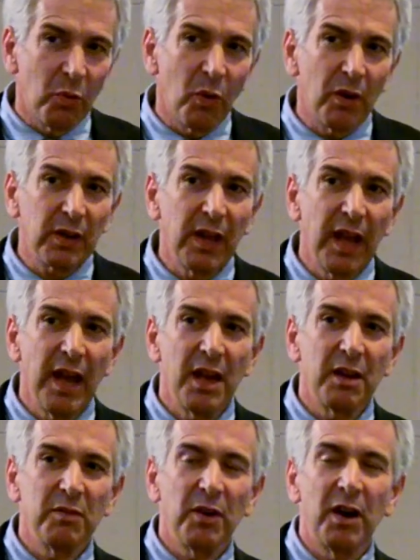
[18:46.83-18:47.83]
The work
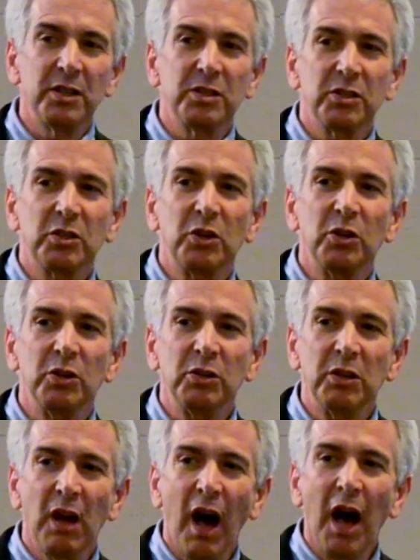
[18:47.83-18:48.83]
ahead of us
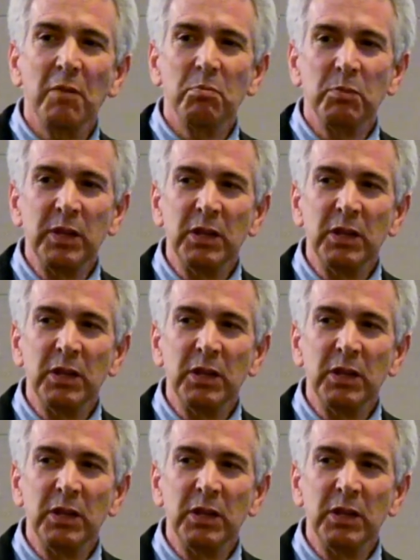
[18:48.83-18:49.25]
could not